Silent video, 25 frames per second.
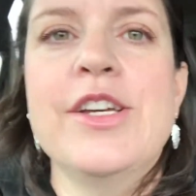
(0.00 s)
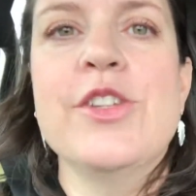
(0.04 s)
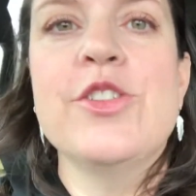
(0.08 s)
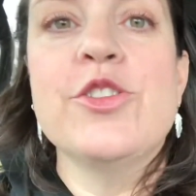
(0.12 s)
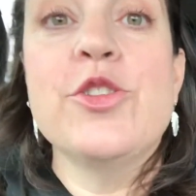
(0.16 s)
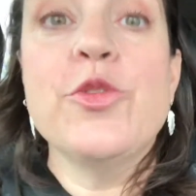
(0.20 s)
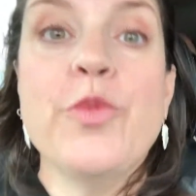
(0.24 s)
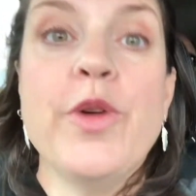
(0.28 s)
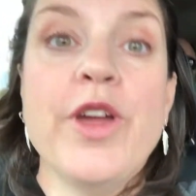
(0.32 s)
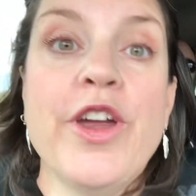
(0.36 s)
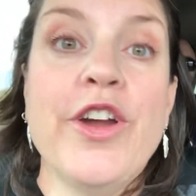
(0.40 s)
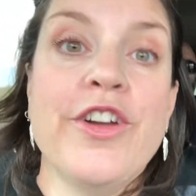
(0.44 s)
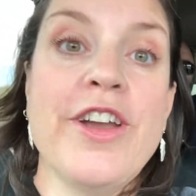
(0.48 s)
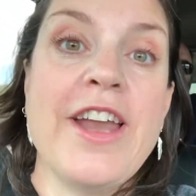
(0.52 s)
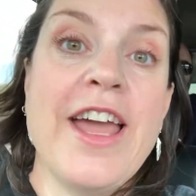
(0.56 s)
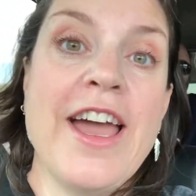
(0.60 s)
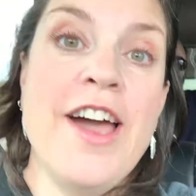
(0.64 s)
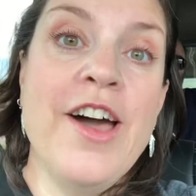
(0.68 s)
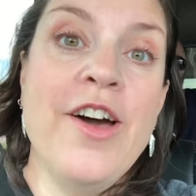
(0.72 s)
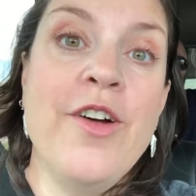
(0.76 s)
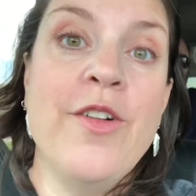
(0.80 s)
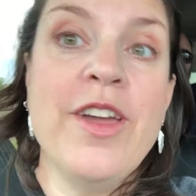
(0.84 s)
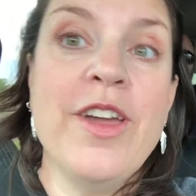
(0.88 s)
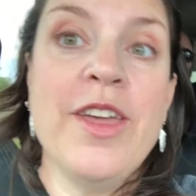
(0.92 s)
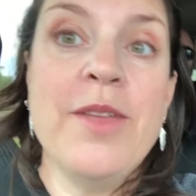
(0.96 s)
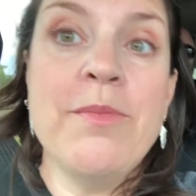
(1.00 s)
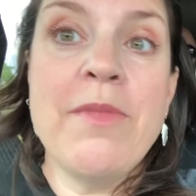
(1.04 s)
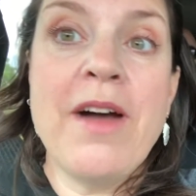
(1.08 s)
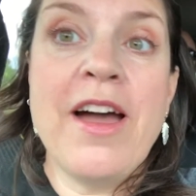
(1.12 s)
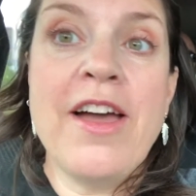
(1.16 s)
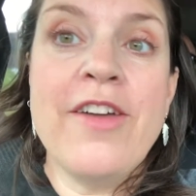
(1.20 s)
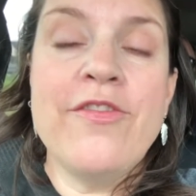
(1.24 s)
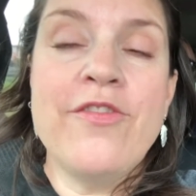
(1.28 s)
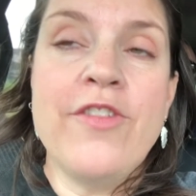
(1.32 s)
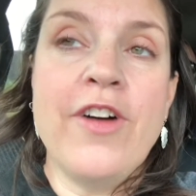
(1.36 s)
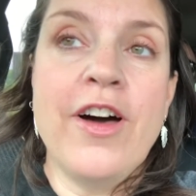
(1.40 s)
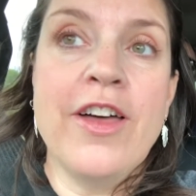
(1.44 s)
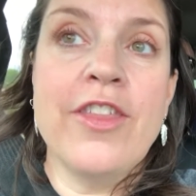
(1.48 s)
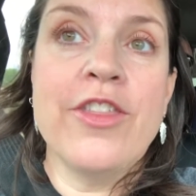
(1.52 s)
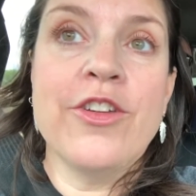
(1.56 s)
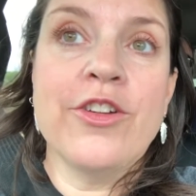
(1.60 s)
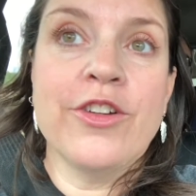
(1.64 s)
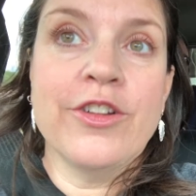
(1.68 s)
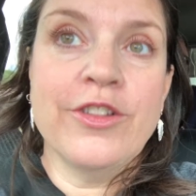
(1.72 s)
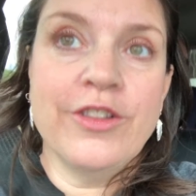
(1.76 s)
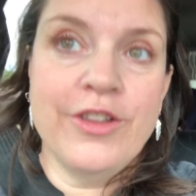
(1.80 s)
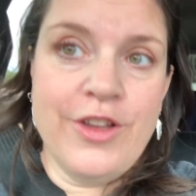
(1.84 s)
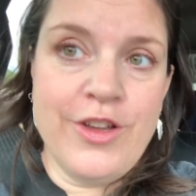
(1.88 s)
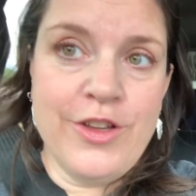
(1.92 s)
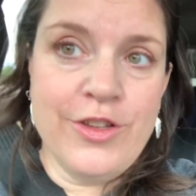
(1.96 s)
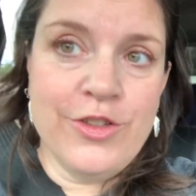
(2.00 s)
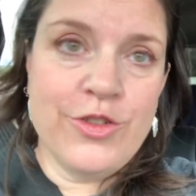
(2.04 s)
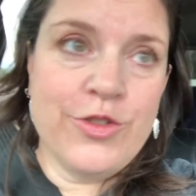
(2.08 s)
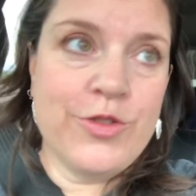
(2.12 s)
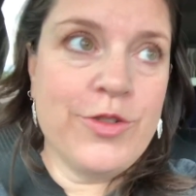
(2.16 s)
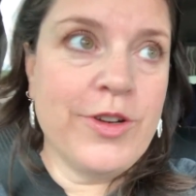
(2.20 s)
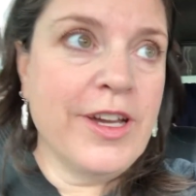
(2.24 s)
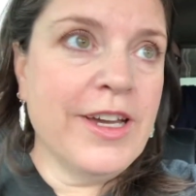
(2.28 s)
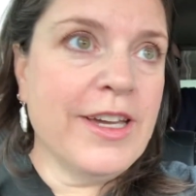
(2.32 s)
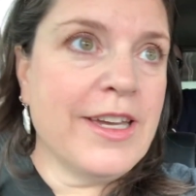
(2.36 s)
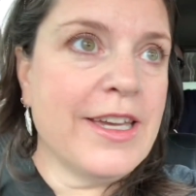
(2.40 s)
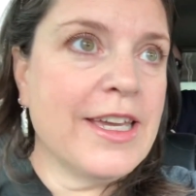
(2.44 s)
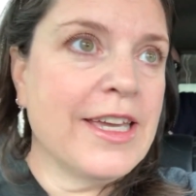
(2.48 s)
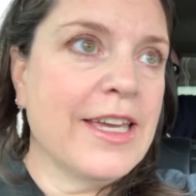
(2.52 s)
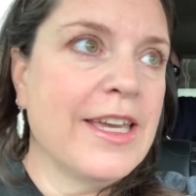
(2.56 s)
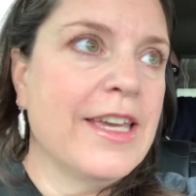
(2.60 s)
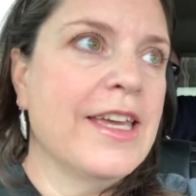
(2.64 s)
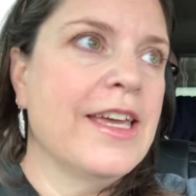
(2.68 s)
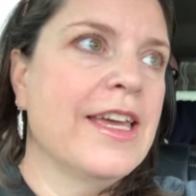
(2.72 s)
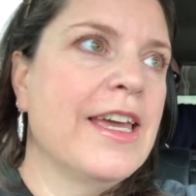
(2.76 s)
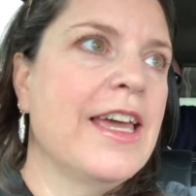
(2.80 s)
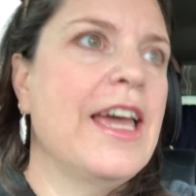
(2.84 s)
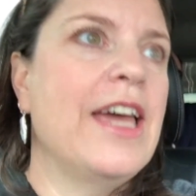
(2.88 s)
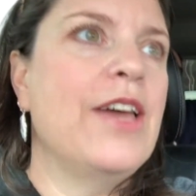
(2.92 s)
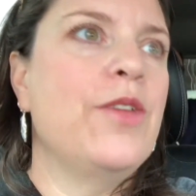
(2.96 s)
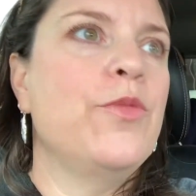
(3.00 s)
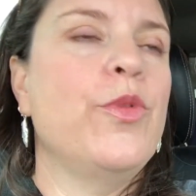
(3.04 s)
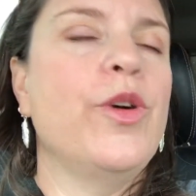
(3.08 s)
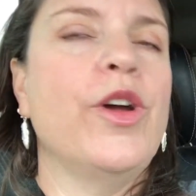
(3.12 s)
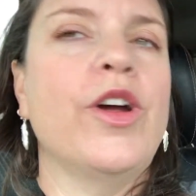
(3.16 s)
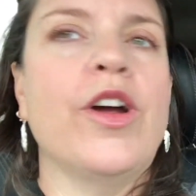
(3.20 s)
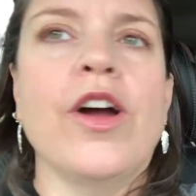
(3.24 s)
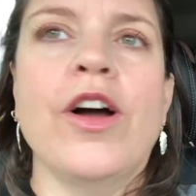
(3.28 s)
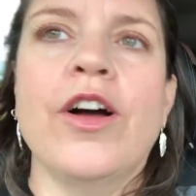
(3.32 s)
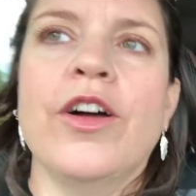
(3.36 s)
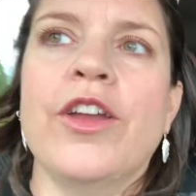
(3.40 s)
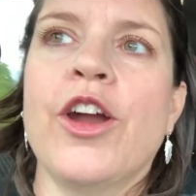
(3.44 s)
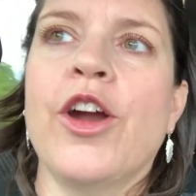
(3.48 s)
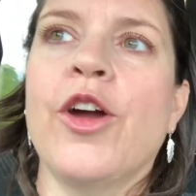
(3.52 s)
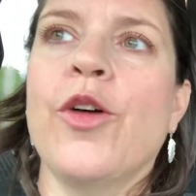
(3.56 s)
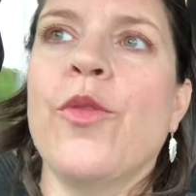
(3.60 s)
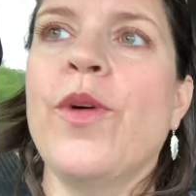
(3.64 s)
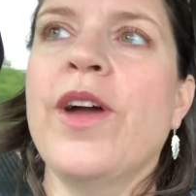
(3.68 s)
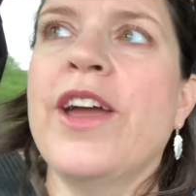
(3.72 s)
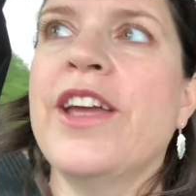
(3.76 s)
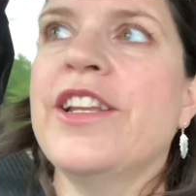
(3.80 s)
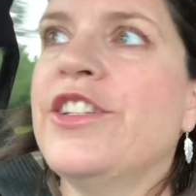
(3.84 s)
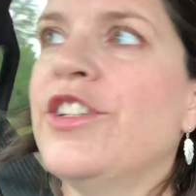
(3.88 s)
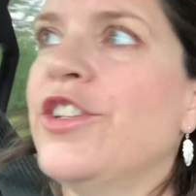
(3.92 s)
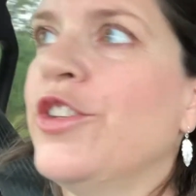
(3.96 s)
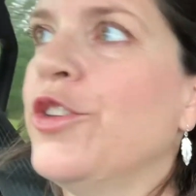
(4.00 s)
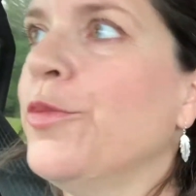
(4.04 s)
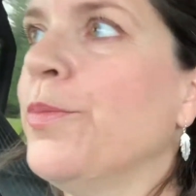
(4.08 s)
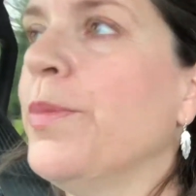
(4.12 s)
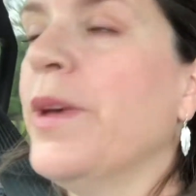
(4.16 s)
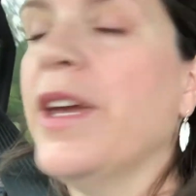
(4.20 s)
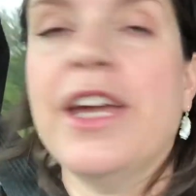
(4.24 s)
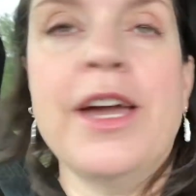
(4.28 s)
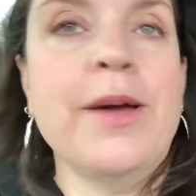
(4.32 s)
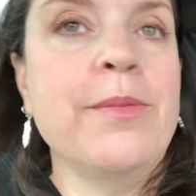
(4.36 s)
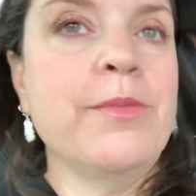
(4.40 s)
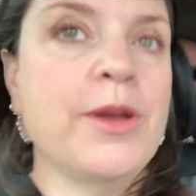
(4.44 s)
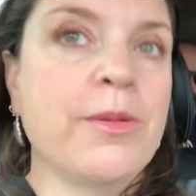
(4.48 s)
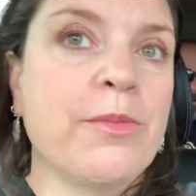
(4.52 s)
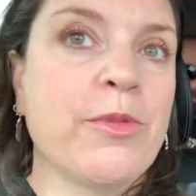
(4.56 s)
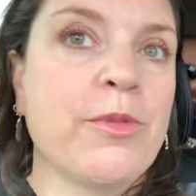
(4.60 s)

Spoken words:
So we are now in my father-in-law's truck, and we're on our way to do pickup number